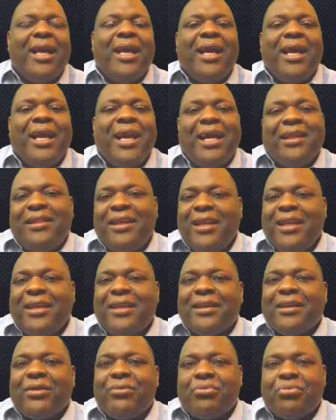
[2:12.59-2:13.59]
And I
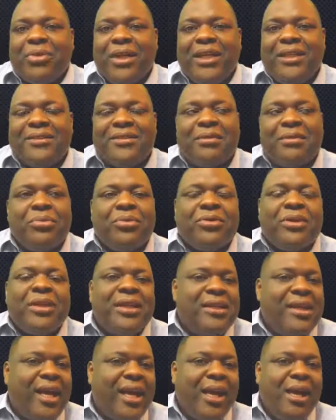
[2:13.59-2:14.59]
think a reasonable
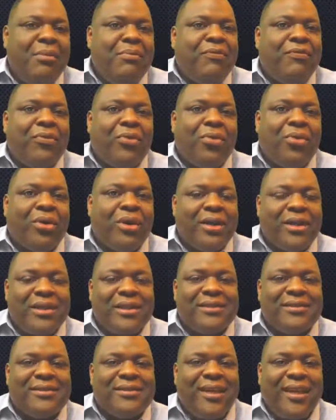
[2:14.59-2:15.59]
thing to aim for
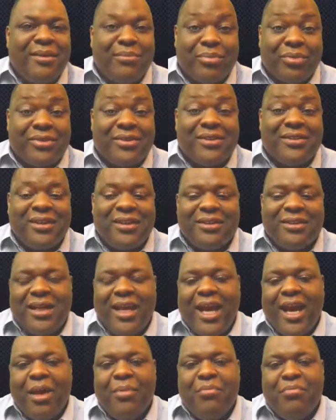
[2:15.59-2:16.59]
is 10%
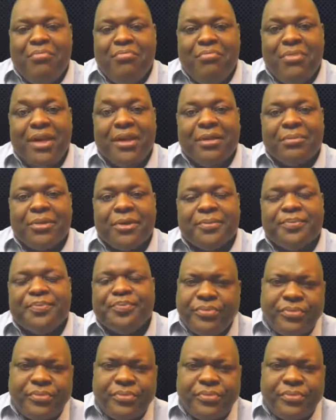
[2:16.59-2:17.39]
at minimum.